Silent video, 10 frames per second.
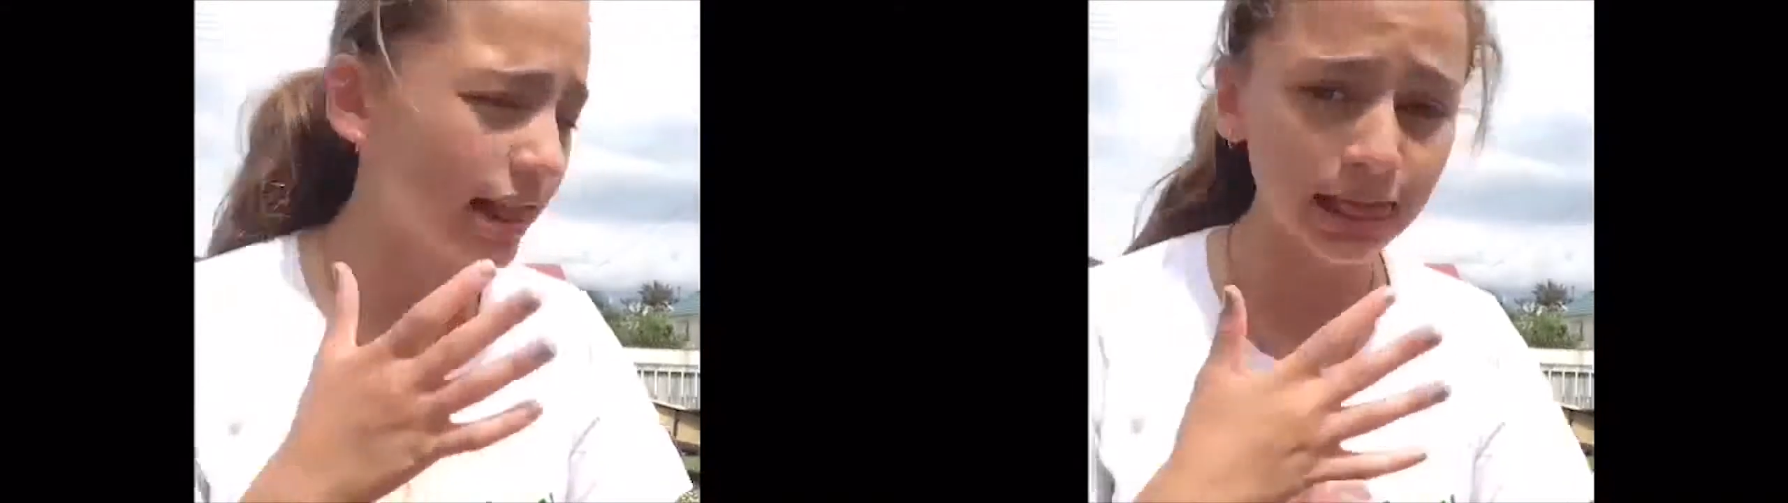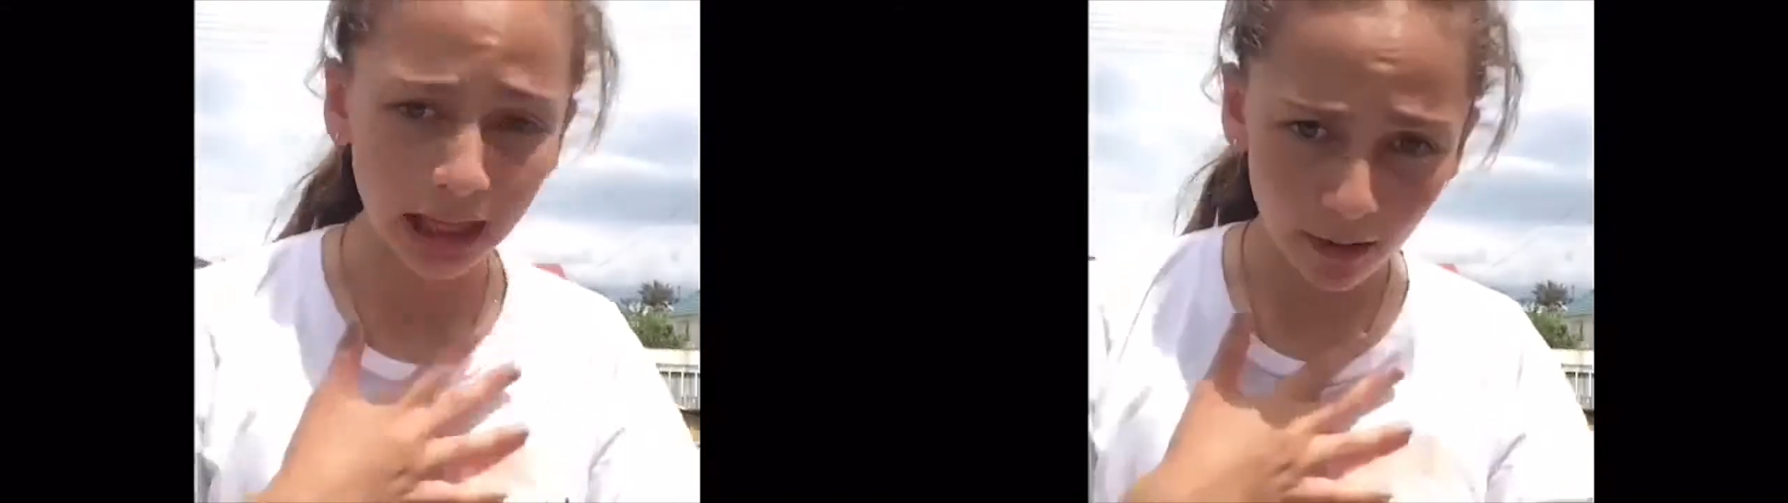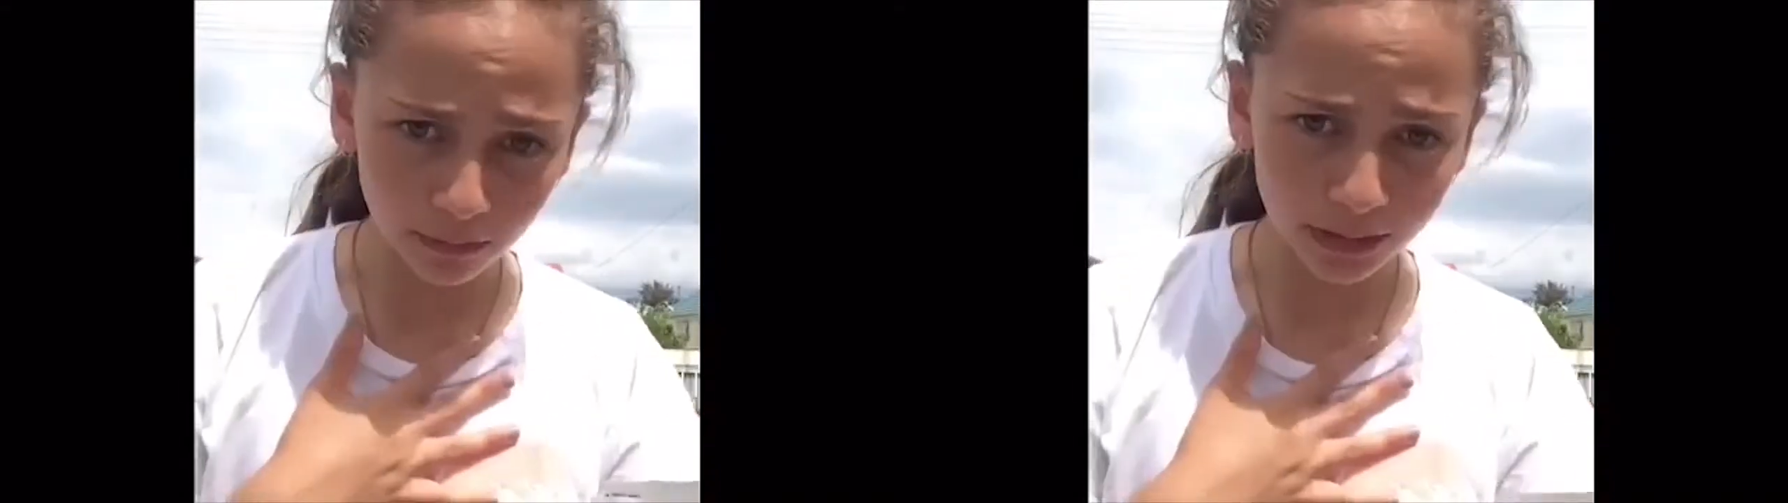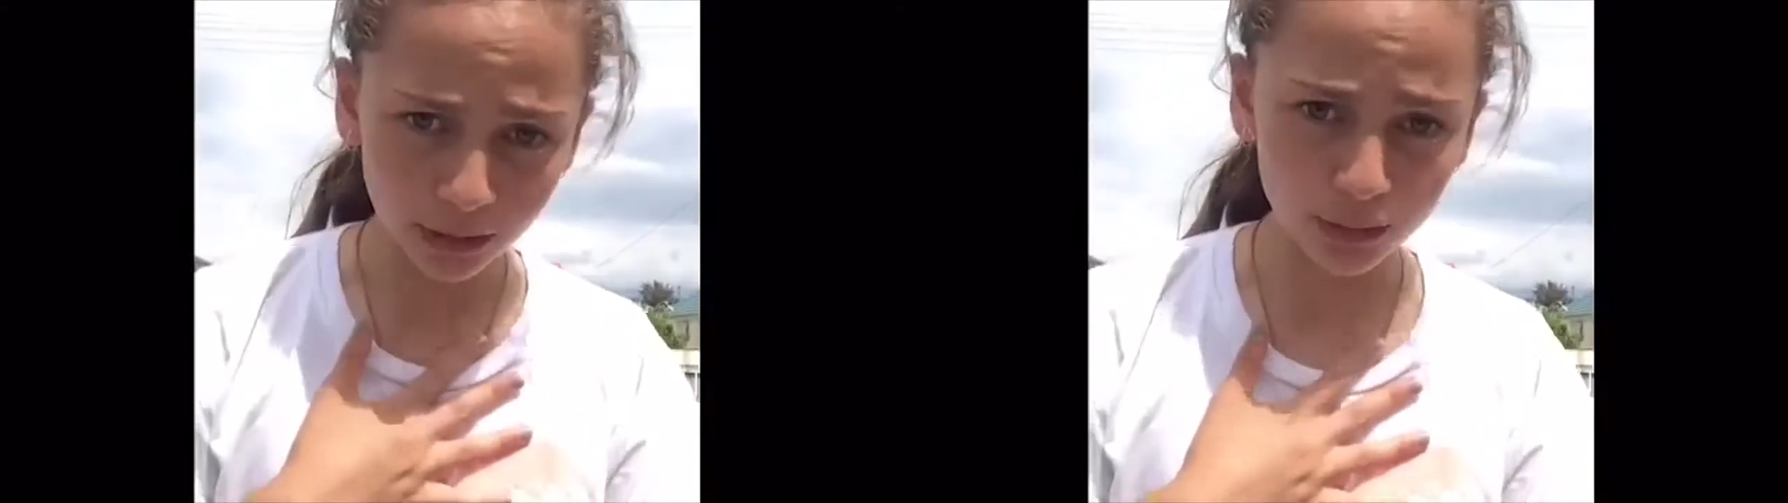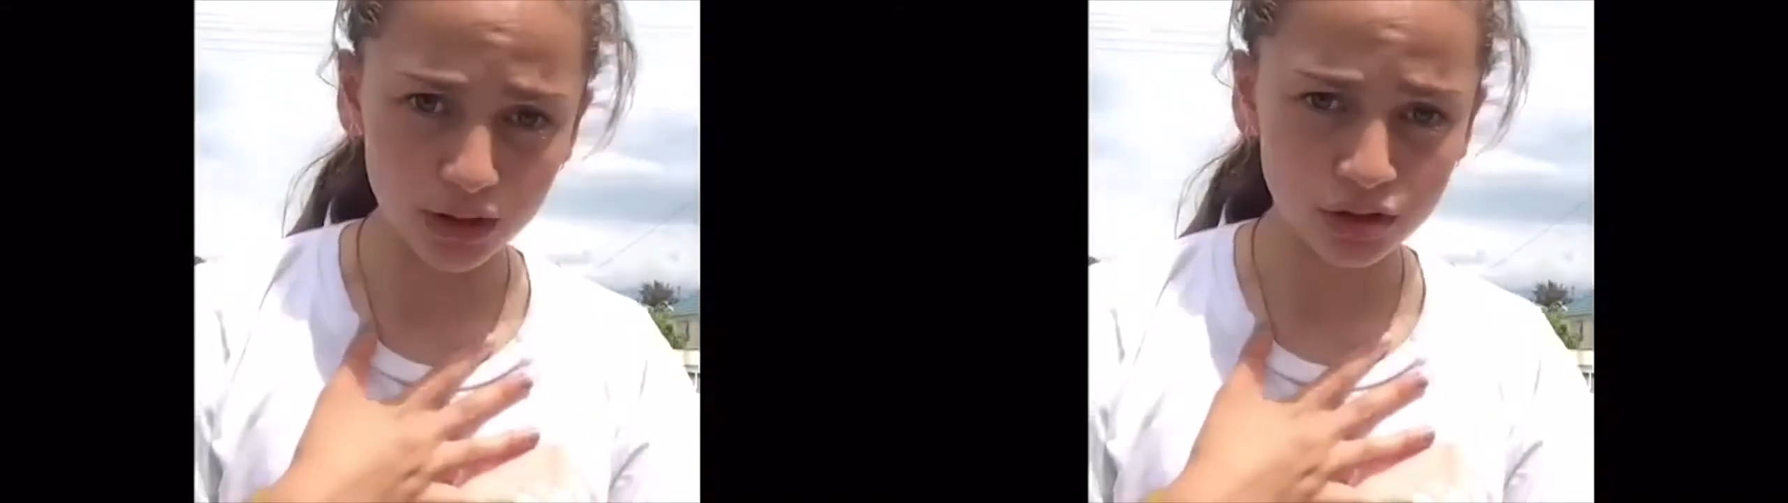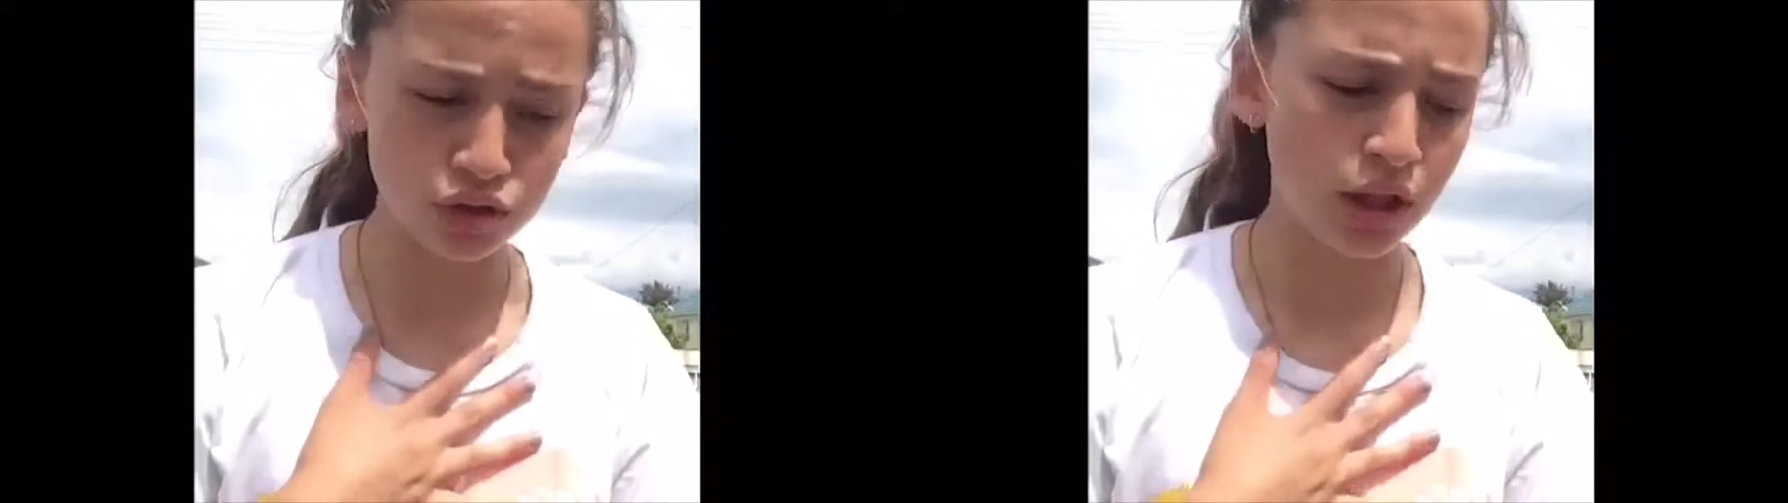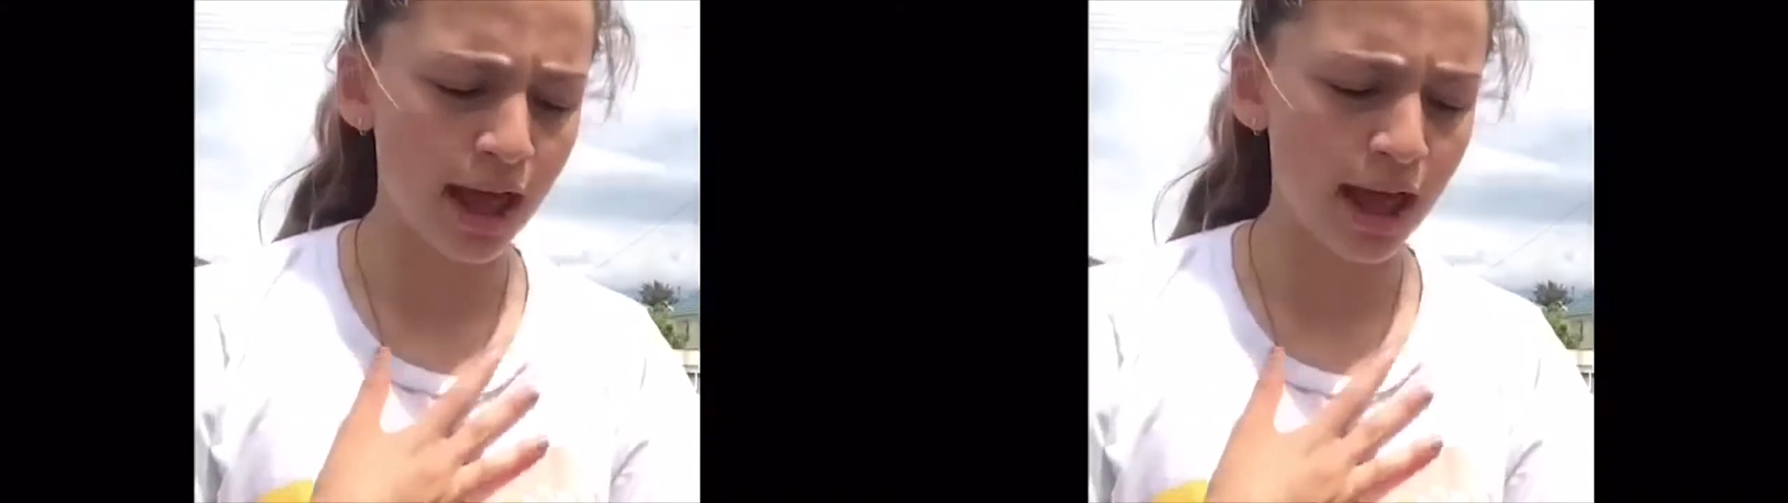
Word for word: I love licorice.